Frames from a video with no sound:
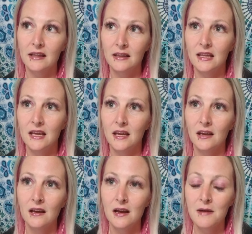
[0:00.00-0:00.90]

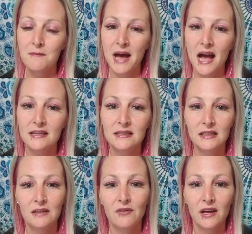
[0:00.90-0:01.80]
the past
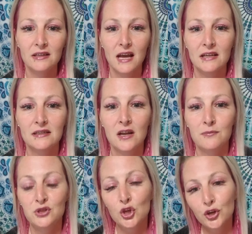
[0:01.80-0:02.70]
event as an
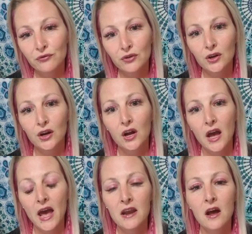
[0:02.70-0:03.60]
observer
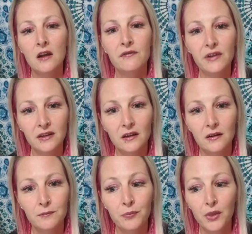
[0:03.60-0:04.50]
and not a
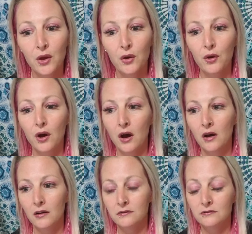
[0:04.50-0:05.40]
victim.
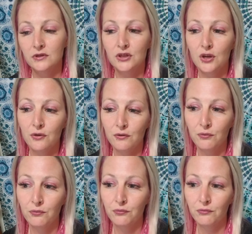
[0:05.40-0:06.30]

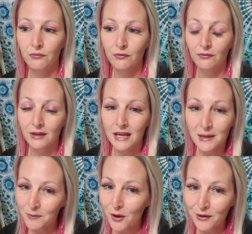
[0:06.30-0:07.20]
So
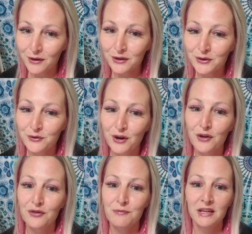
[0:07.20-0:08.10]
keep going on your
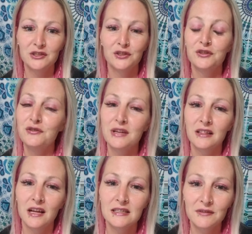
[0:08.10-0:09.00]
growth. Make sure you're doing
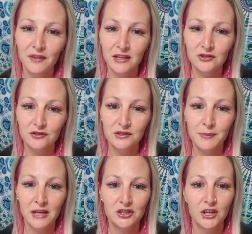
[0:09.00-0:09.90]
lots of
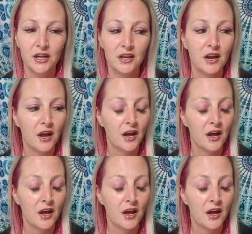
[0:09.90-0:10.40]
introspection.